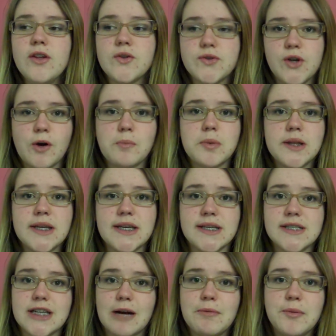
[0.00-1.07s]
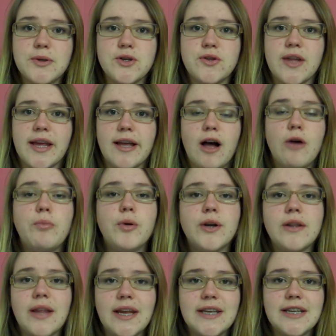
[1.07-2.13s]
So please tell me what you think. I'll put
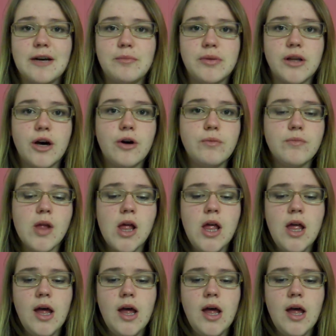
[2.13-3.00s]
a link down below